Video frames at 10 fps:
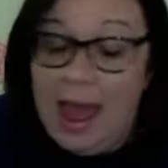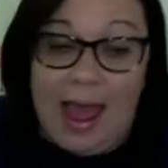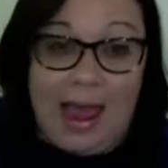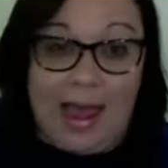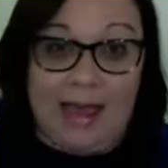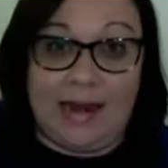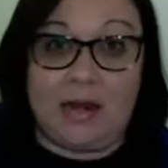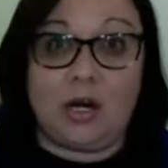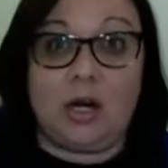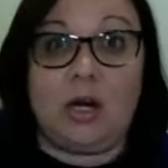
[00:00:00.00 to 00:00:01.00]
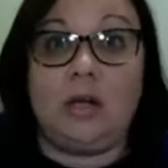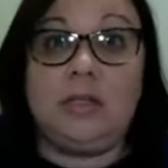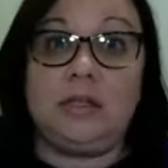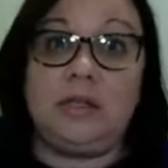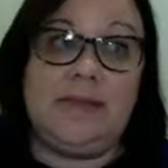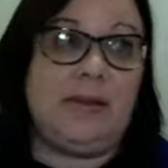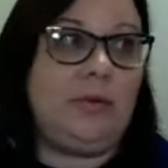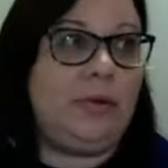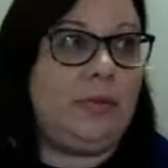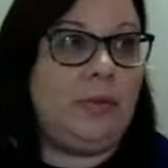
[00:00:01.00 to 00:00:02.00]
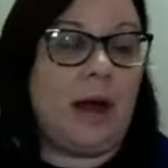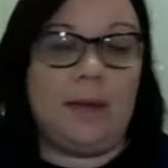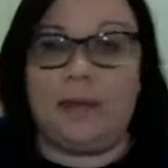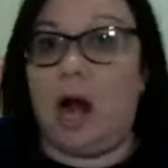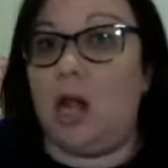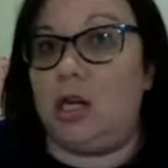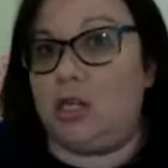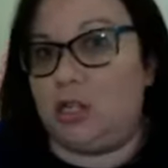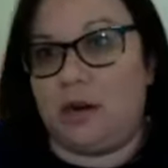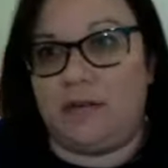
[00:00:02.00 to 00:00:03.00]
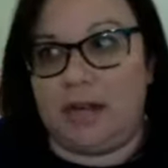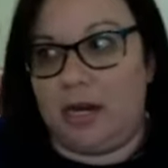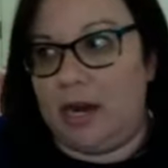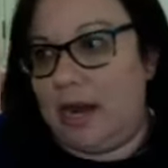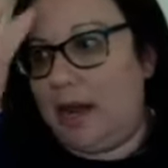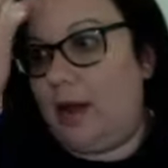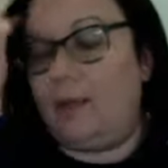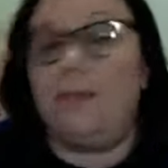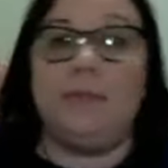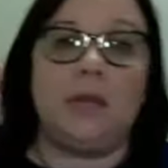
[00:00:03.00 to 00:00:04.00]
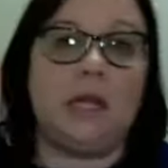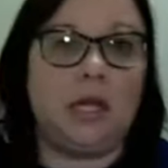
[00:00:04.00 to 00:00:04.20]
and her living room um, colors are very um,